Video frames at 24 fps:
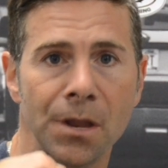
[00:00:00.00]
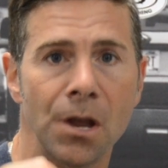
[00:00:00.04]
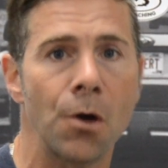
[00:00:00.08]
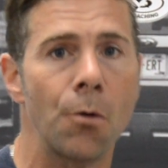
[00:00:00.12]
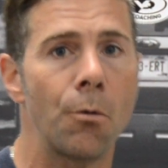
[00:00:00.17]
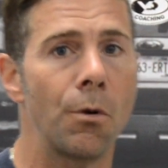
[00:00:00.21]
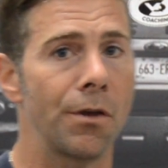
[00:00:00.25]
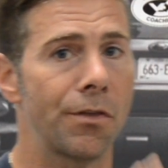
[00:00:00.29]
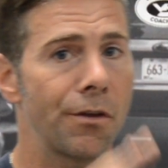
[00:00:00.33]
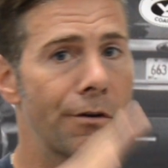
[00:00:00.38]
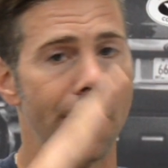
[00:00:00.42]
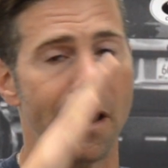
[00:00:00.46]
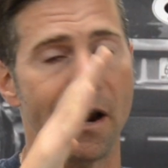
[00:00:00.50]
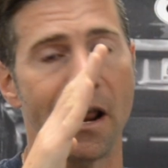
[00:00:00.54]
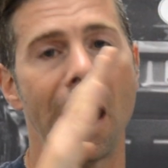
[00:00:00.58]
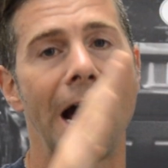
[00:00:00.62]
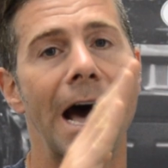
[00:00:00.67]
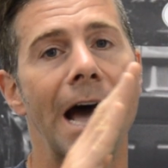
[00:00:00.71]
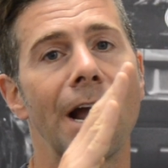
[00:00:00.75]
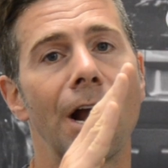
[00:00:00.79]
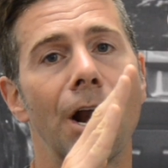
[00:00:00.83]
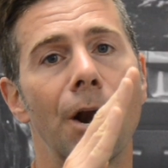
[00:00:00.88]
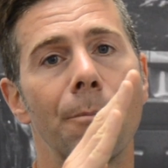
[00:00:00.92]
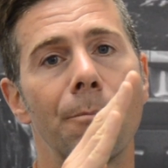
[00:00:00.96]
whether you're at
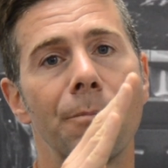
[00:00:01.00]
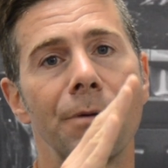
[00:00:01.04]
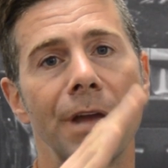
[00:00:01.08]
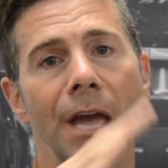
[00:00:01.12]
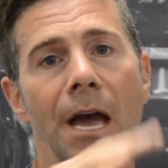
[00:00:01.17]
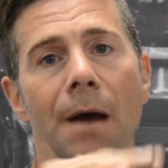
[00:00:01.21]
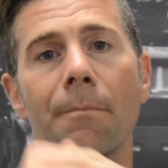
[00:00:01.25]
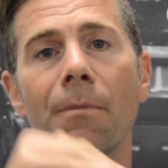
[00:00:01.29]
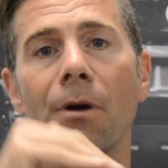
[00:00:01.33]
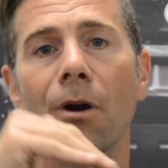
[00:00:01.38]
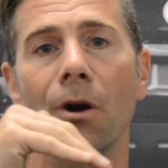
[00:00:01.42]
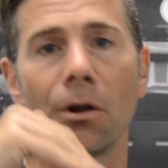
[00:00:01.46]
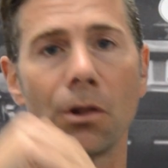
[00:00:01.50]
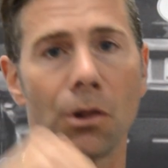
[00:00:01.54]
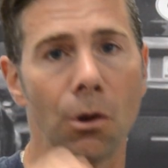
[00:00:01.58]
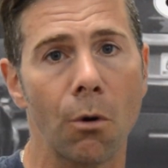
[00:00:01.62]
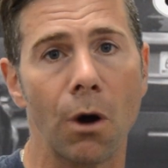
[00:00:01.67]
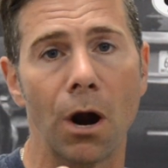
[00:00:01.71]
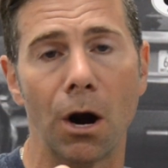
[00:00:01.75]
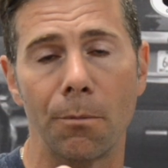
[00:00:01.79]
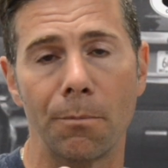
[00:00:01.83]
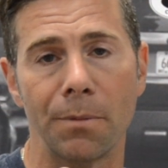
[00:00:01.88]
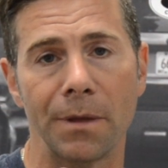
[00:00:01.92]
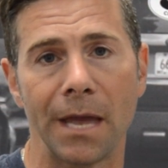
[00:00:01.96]
high RPM or low
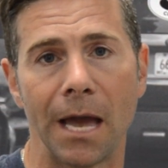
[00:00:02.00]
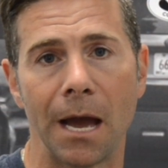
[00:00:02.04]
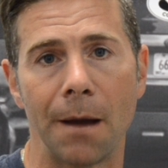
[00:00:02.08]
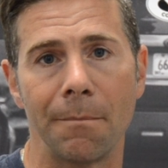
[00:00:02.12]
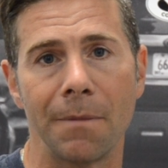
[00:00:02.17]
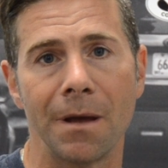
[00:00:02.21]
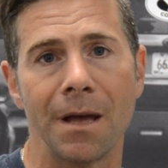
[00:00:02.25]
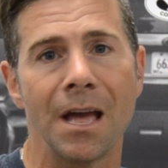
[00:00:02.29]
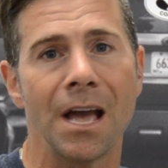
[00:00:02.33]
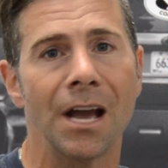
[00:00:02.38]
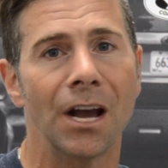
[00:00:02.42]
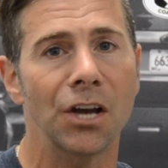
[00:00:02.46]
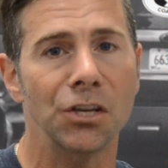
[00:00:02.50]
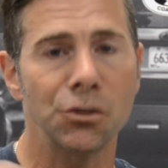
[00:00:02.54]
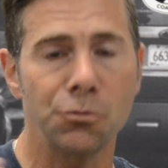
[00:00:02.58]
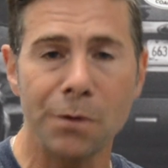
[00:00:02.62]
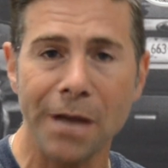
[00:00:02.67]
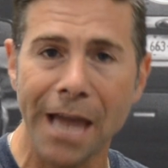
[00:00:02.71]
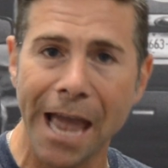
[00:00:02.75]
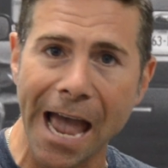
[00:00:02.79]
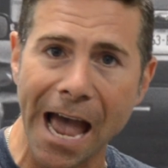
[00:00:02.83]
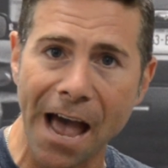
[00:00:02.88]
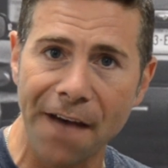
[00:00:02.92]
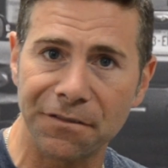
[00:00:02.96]
RPM, because
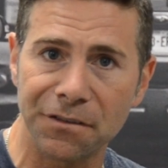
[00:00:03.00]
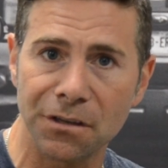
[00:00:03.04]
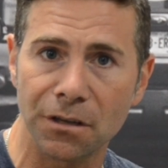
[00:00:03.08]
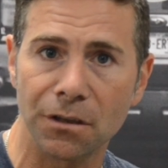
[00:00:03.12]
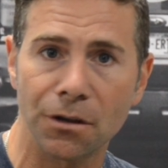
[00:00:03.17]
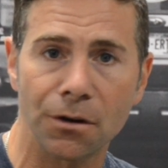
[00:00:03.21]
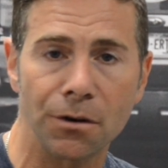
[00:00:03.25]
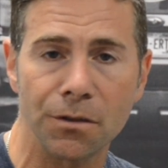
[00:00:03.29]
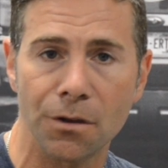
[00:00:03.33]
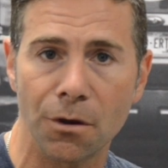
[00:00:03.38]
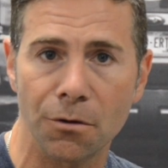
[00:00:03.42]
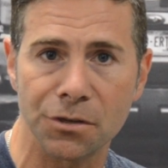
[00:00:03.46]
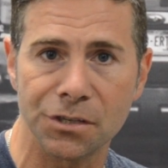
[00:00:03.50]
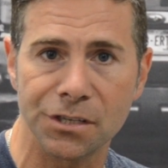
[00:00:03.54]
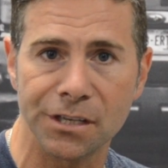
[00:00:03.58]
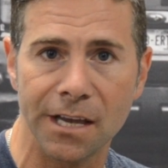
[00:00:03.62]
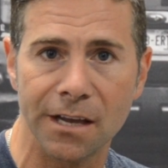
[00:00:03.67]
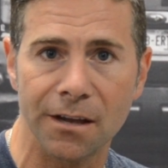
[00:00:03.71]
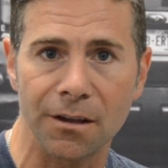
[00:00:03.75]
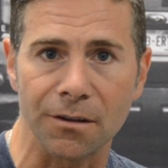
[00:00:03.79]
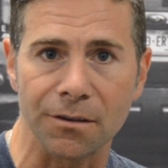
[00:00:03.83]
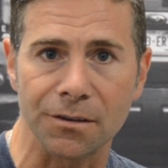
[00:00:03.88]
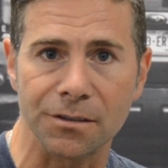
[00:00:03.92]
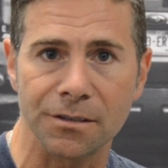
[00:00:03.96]
we have to learn those
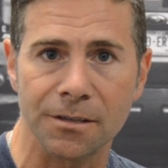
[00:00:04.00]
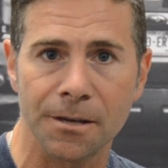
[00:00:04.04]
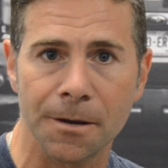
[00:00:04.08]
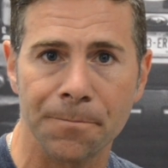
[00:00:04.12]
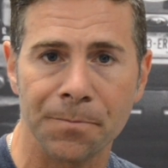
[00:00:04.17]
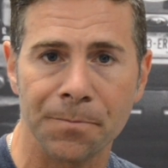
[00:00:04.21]
skills.